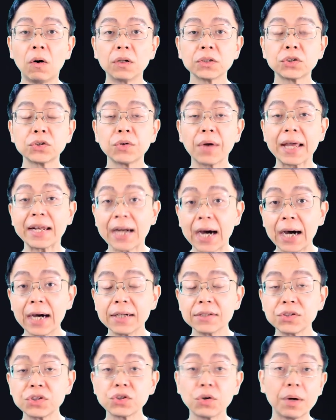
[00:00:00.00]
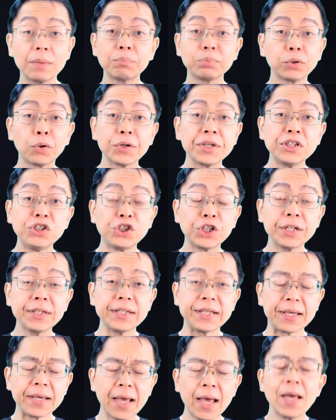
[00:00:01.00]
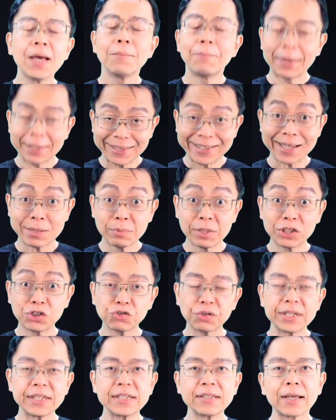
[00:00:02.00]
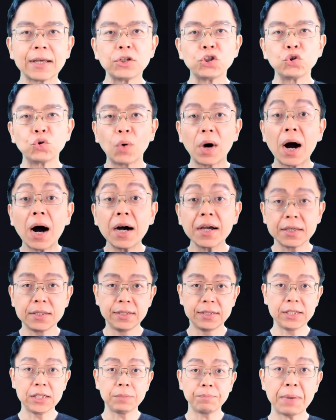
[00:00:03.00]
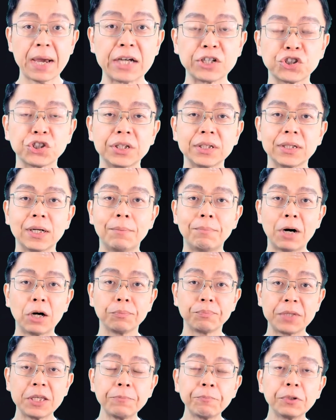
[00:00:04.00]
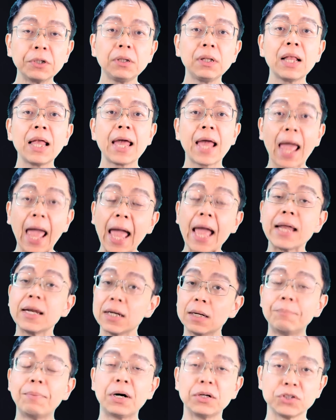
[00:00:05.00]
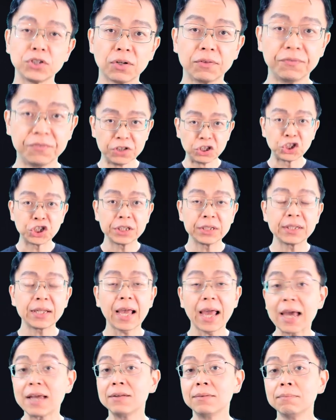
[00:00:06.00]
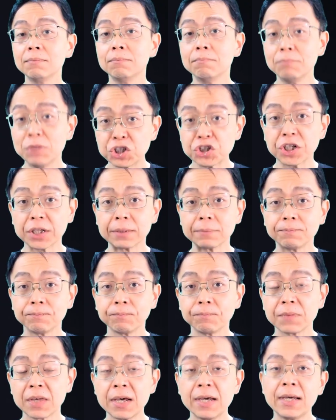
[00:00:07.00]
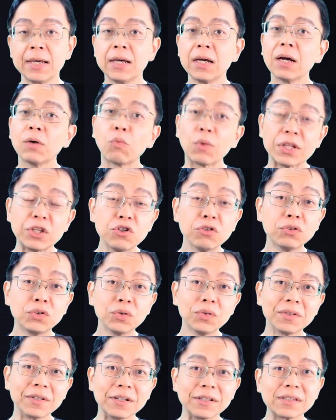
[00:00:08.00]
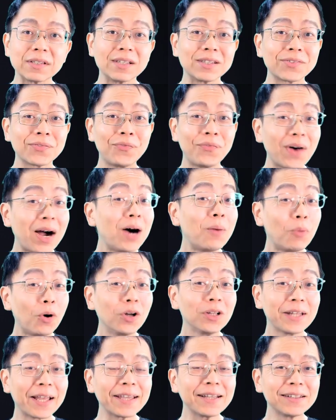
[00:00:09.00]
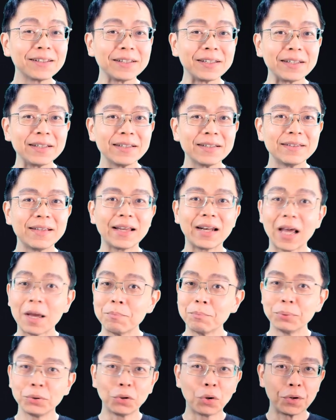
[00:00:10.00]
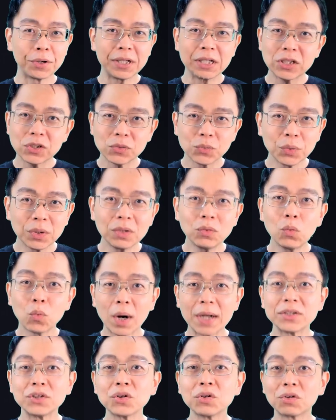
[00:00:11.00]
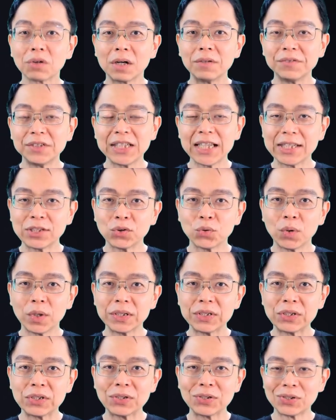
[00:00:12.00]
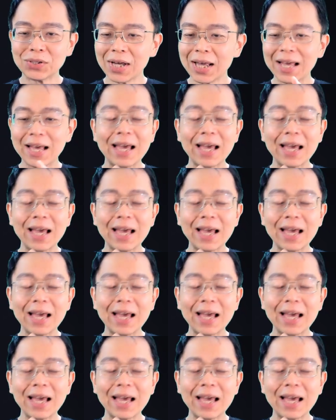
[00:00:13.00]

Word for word: or to enhance your employee journey by demonstrating that you are indeed passionate about people and about your vision and mission. When you do this, it's far more likely that employees will want to gravitate towards you